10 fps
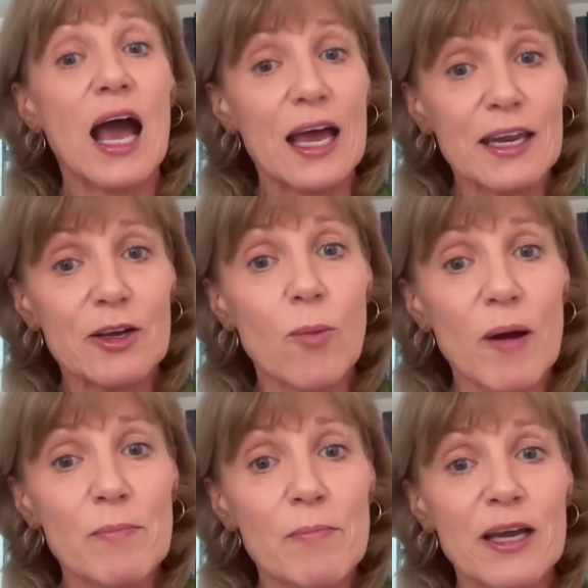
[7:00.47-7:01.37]
And I
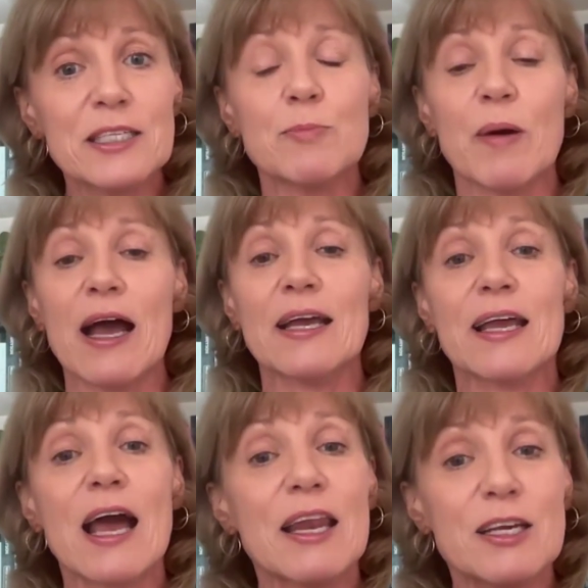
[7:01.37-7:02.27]
got my mind
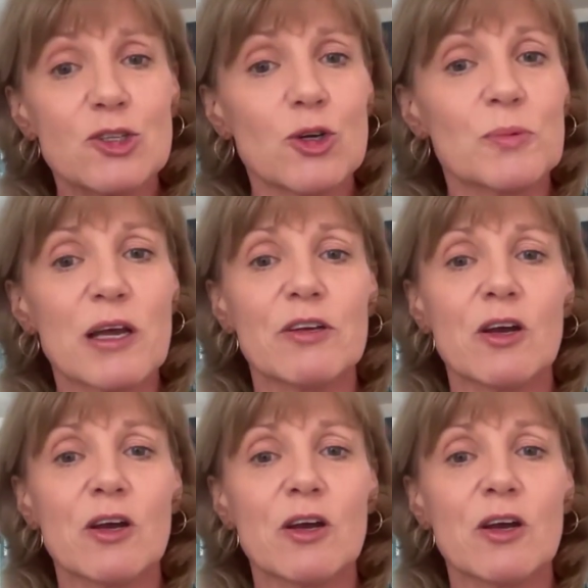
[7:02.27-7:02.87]
back and I stopped